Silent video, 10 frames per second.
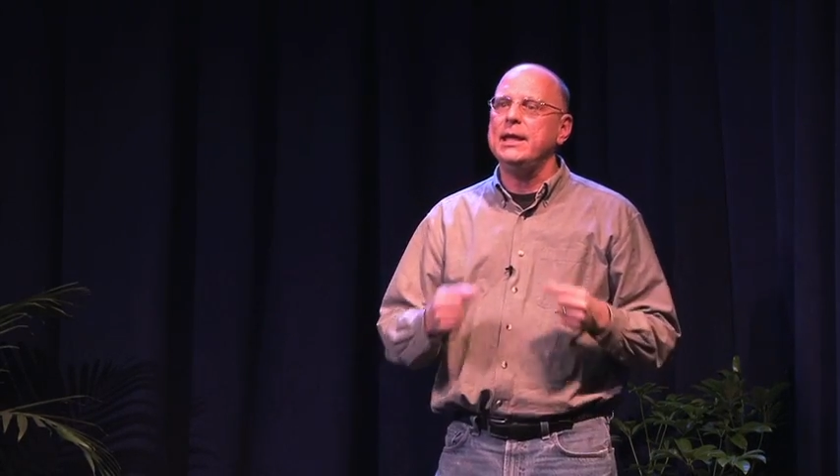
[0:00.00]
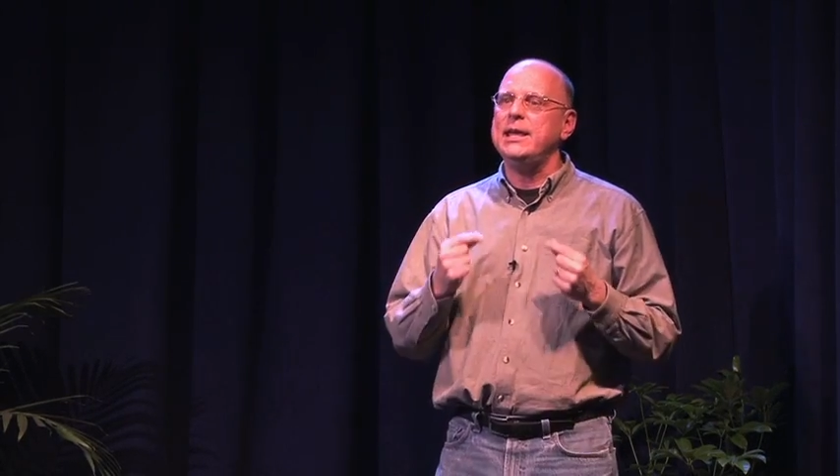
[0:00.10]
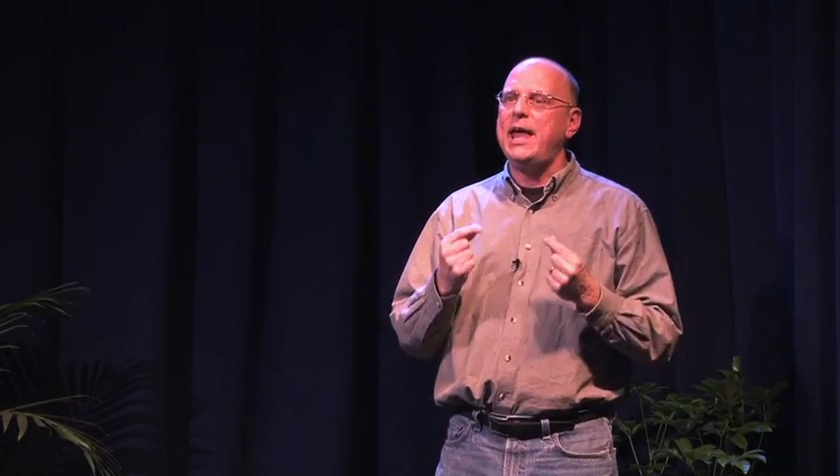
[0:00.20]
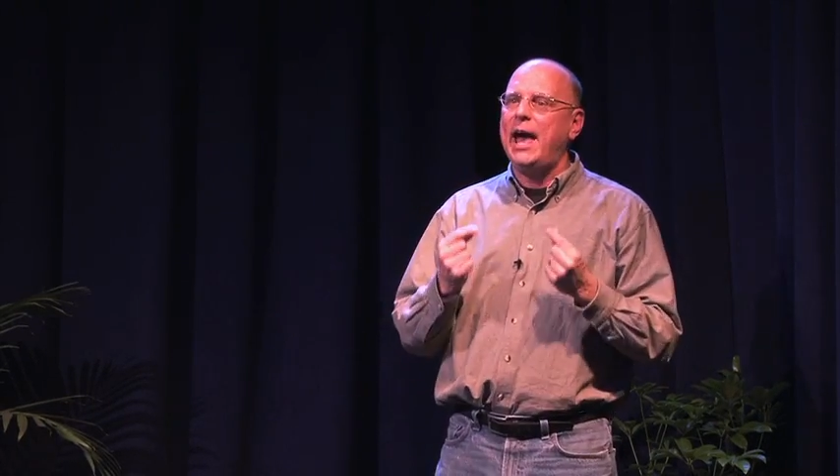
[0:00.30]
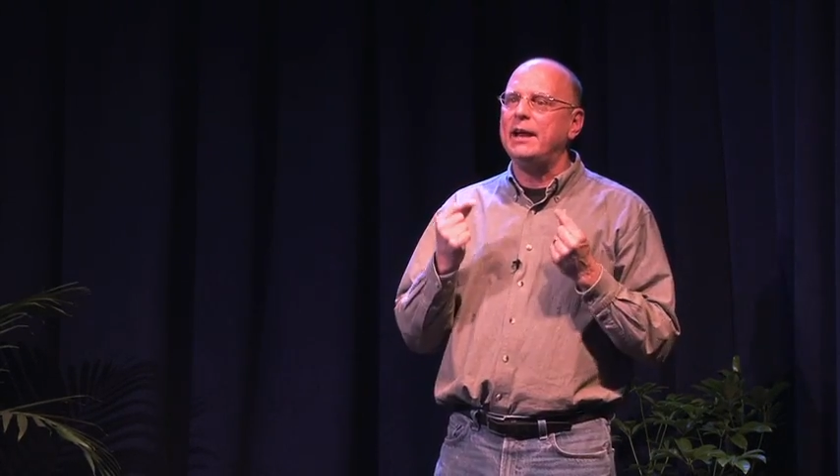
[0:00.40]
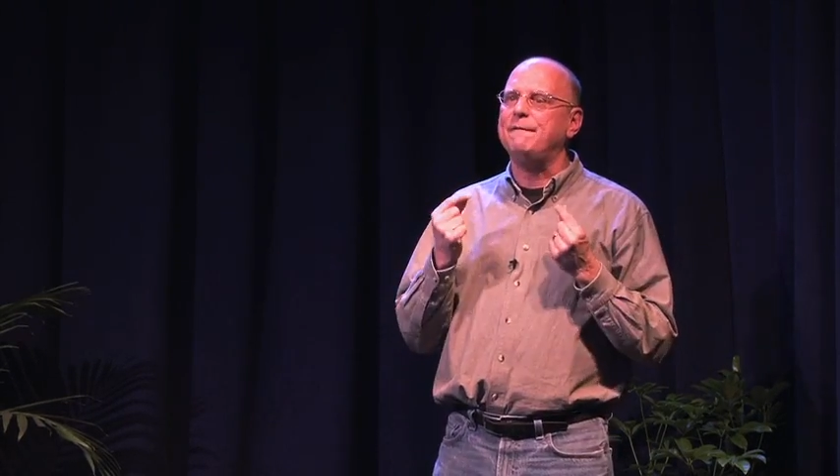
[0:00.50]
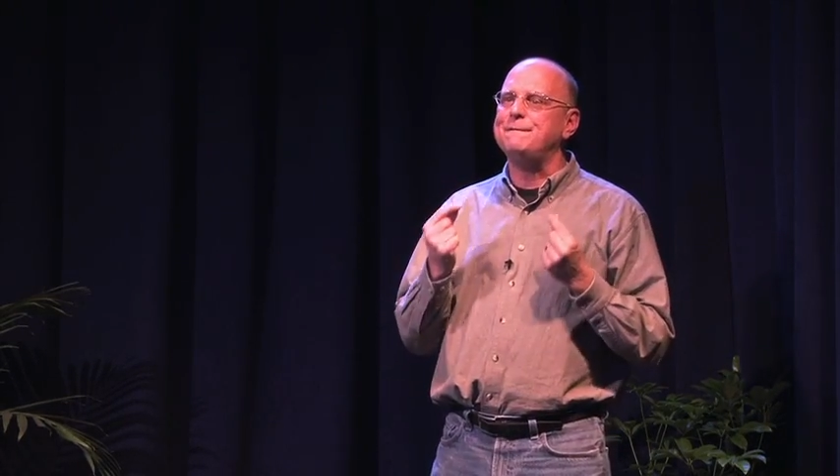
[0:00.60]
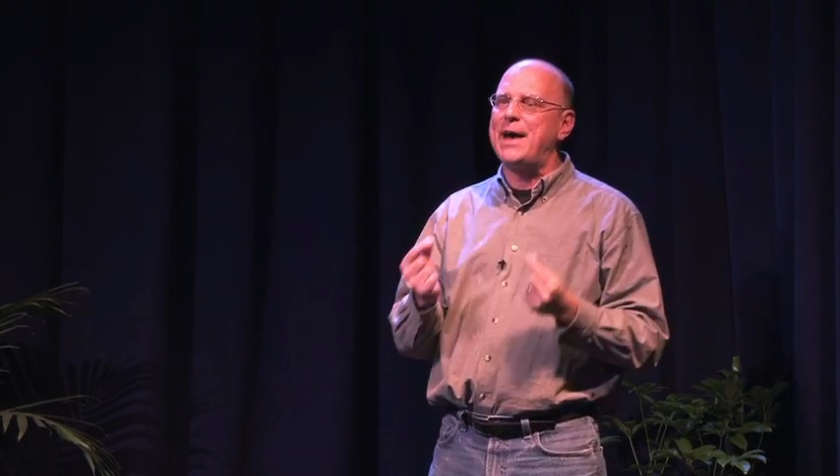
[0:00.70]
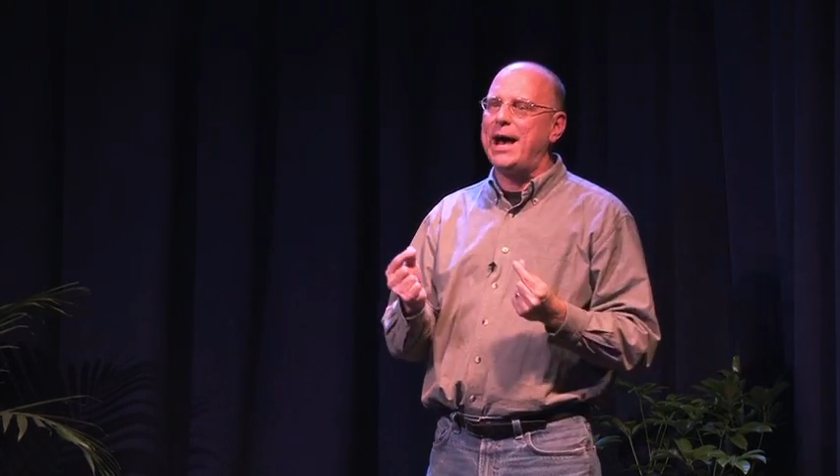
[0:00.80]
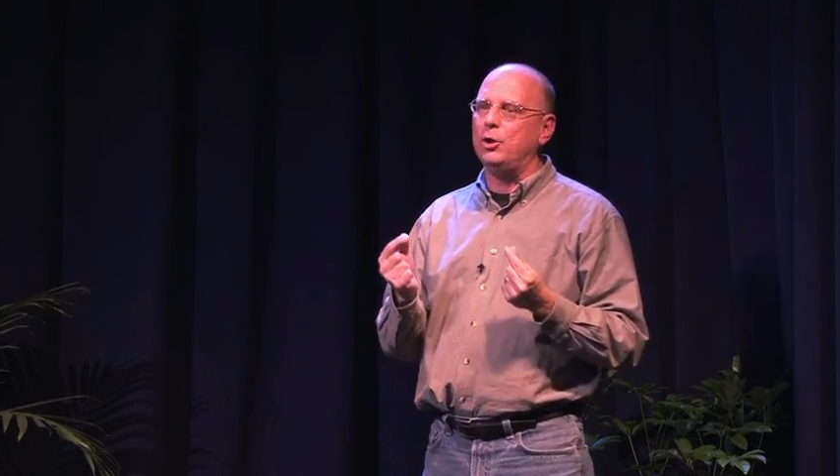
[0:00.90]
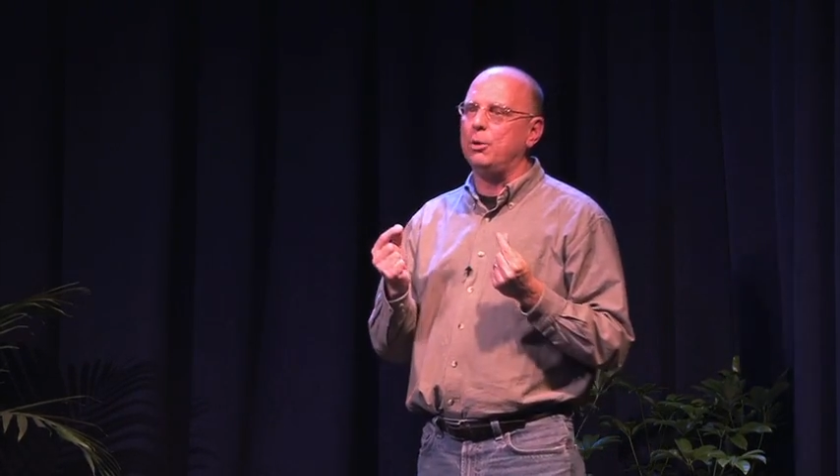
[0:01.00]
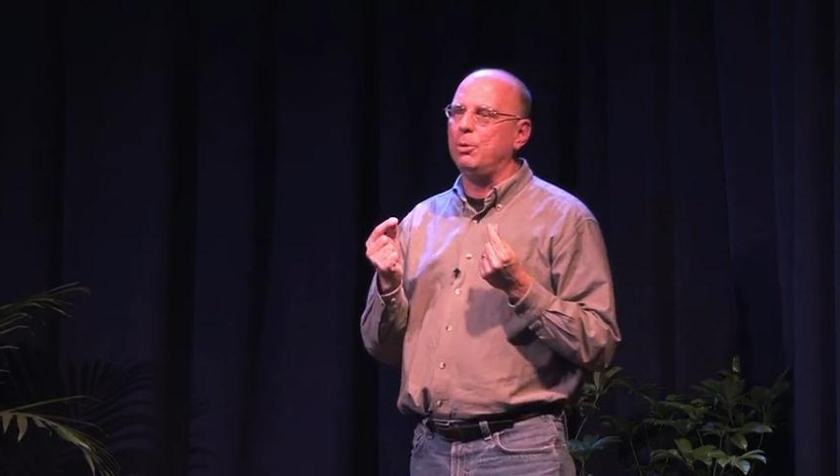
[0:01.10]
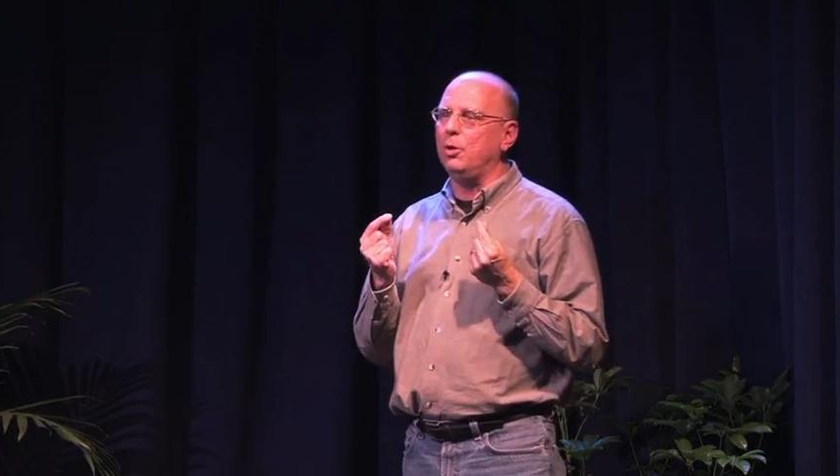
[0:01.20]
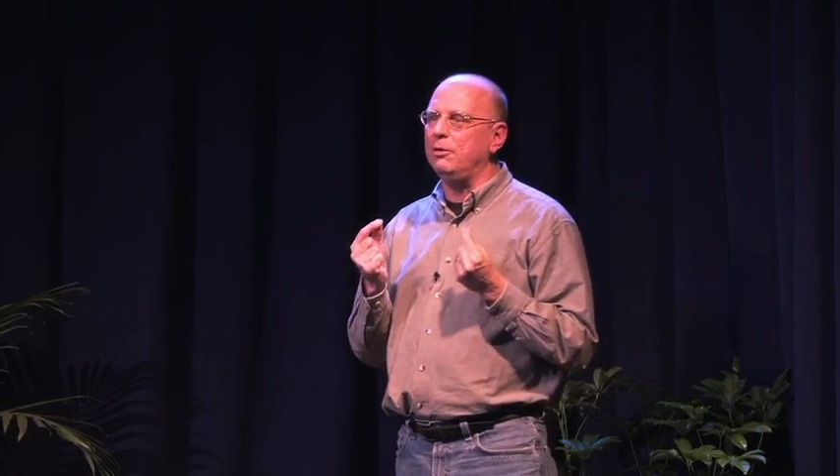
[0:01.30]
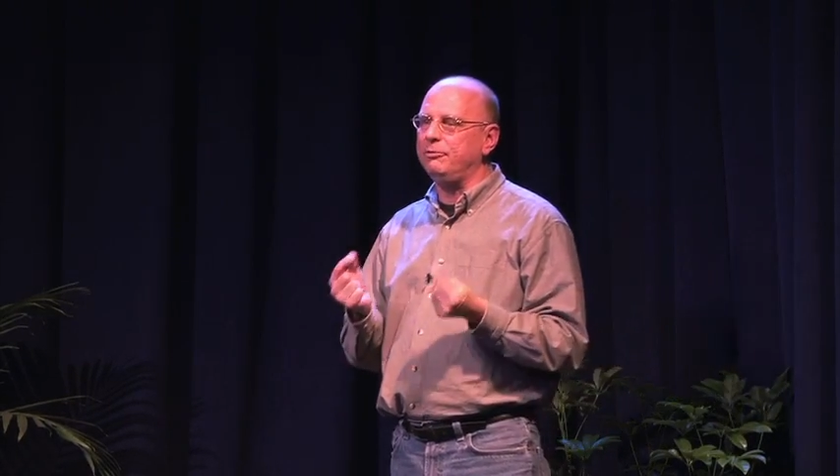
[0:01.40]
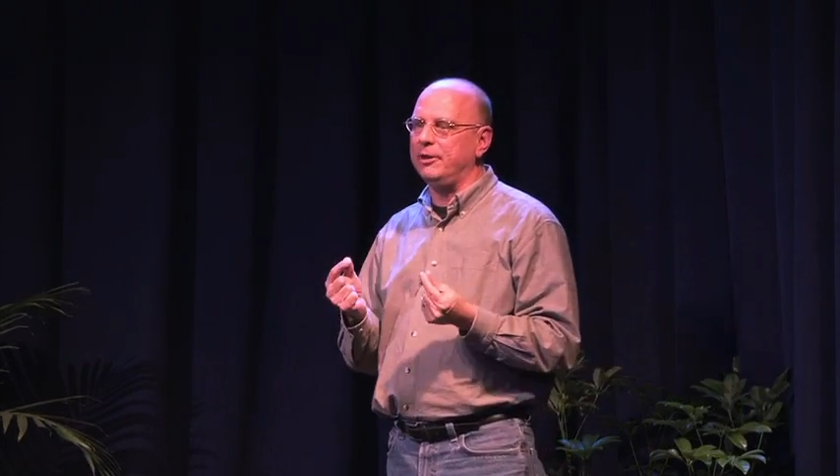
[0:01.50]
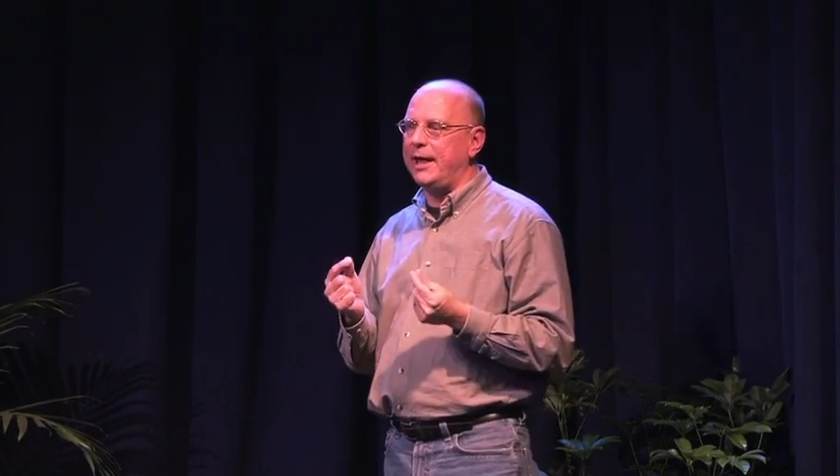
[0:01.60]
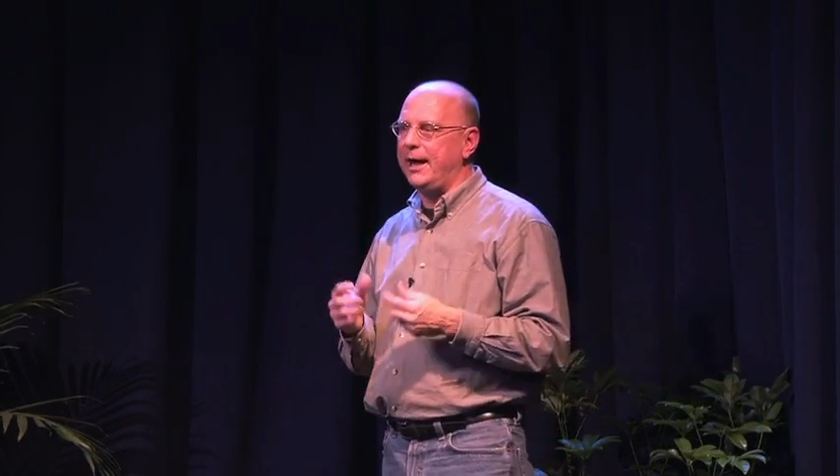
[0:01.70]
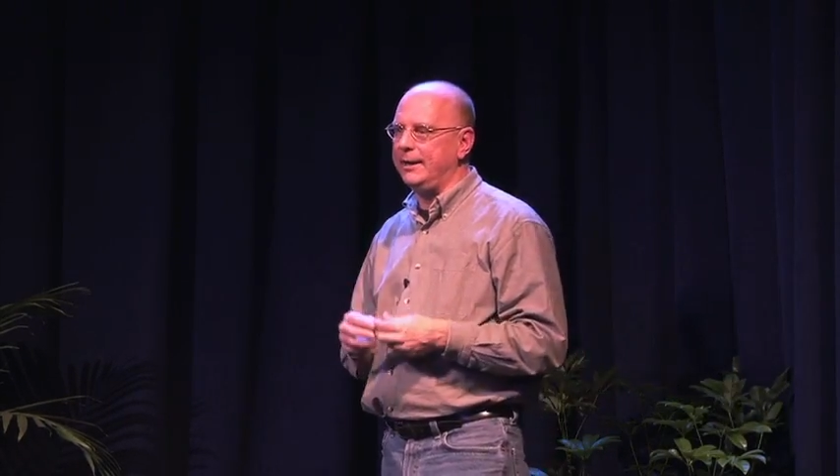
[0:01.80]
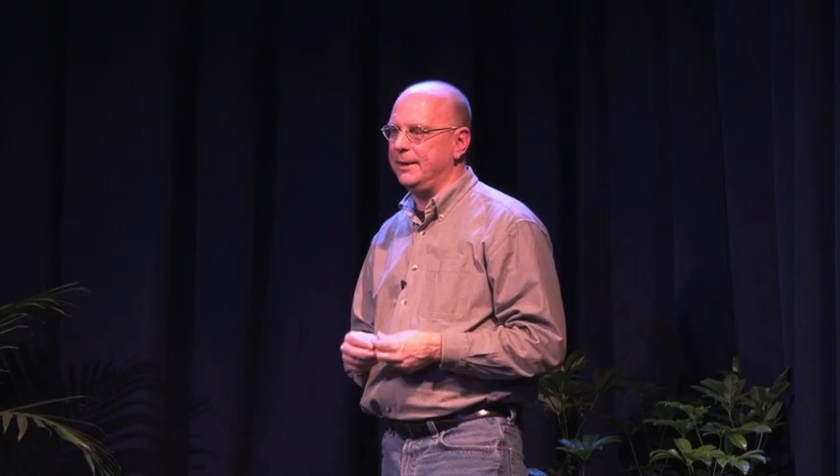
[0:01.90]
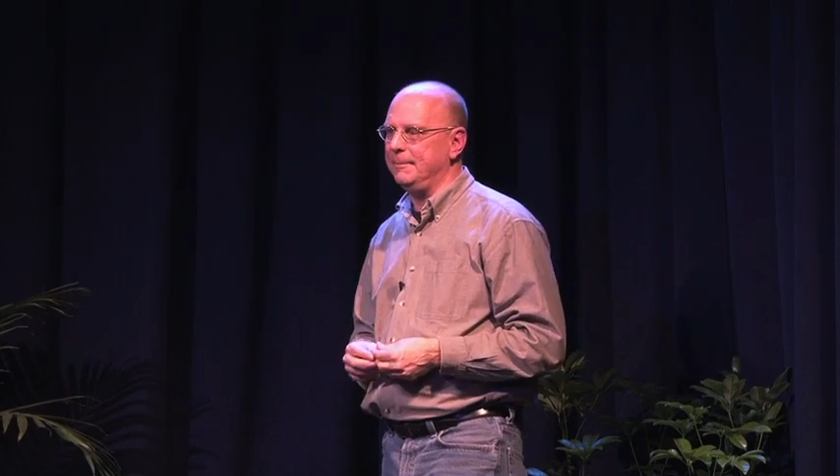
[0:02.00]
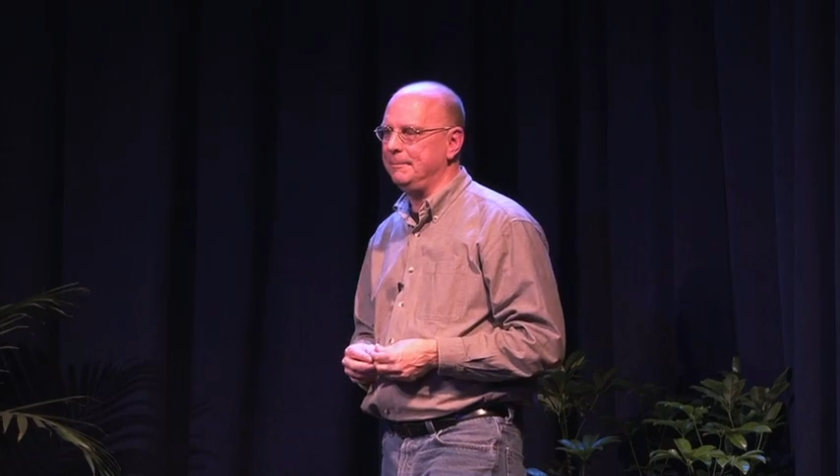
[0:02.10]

he had a fallible flag.